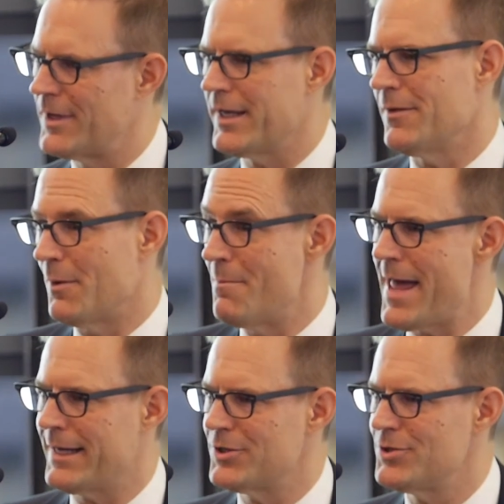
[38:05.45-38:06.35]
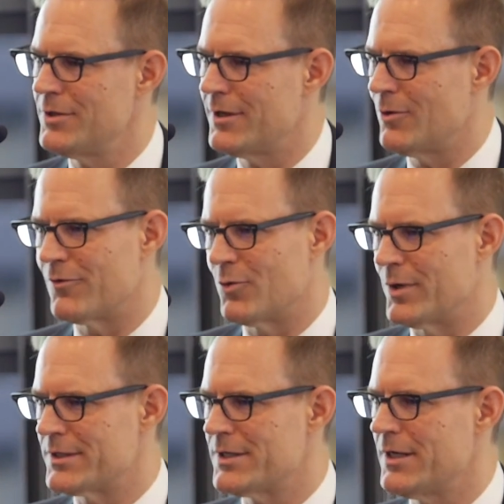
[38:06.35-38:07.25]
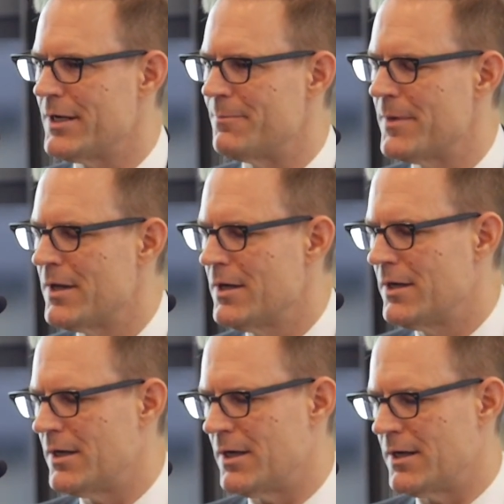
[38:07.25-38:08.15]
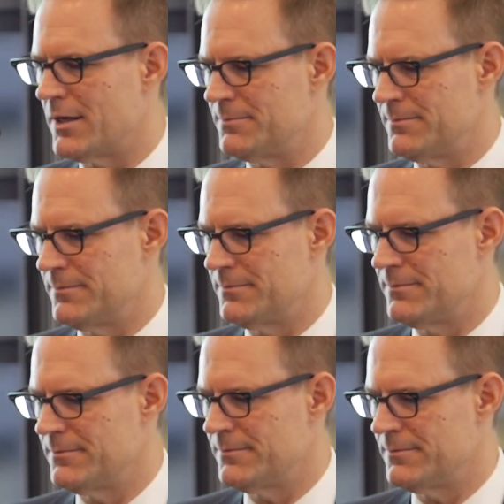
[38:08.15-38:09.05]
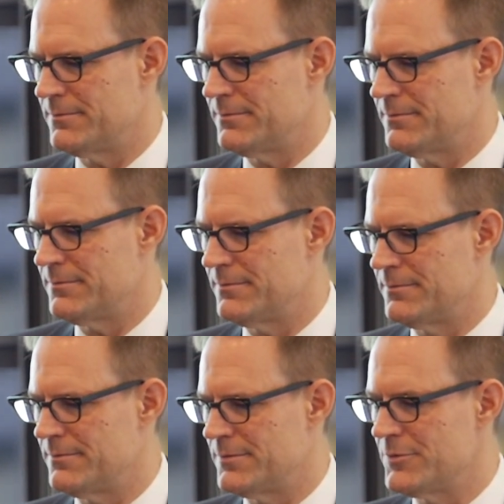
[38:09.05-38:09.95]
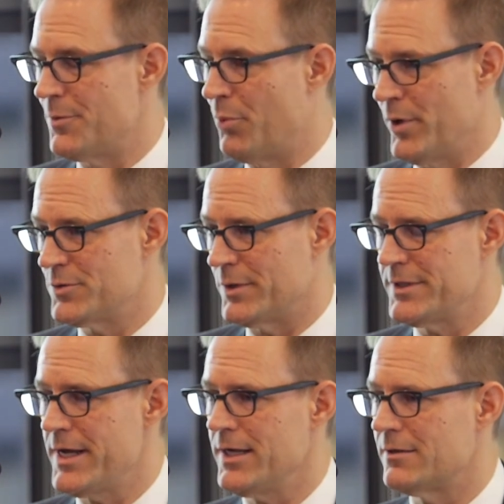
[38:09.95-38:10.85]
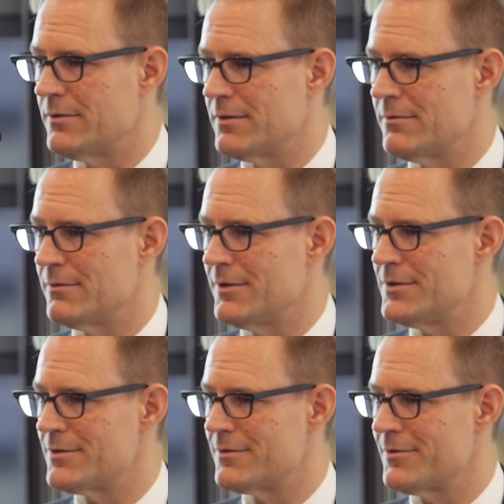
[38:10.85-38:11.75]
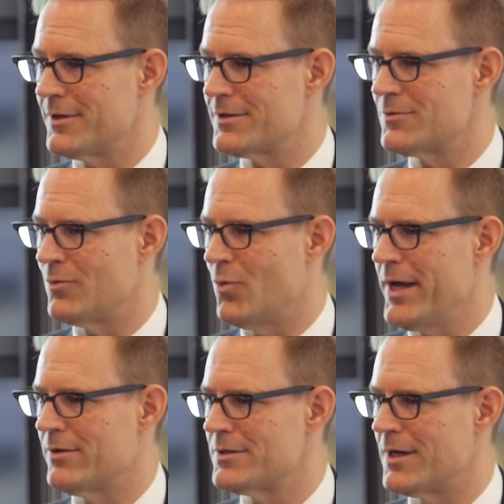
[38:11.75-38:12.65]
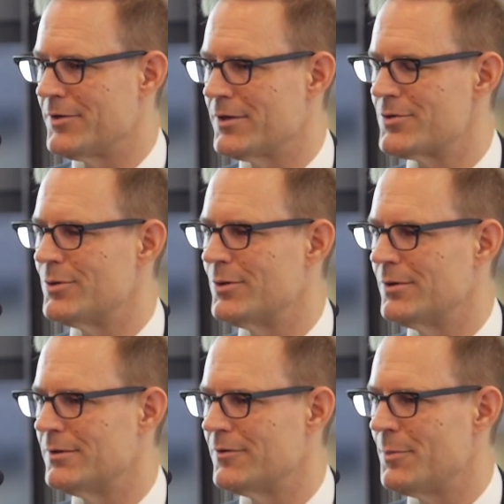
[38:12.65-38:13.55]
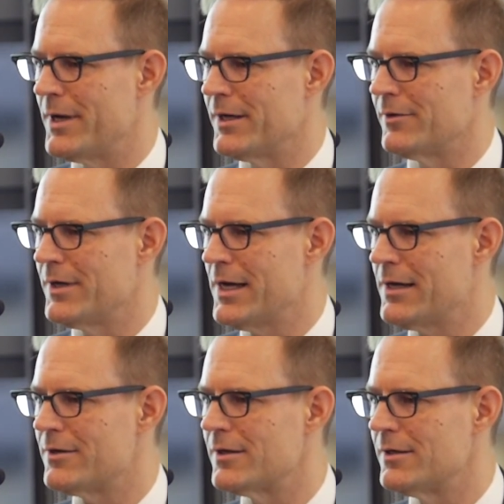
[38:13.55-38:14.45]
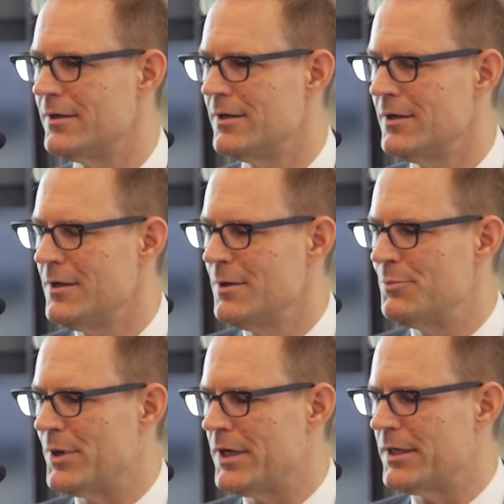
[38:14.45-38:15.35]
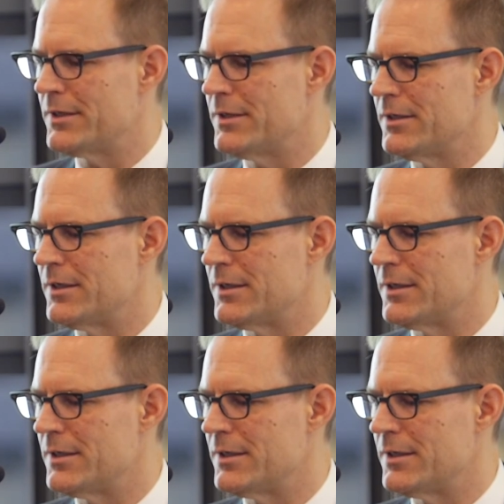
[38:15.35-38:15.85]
again, the magnitude and over what time. Your point is well taken, that these are things way outside the control of the Bank of Canada. But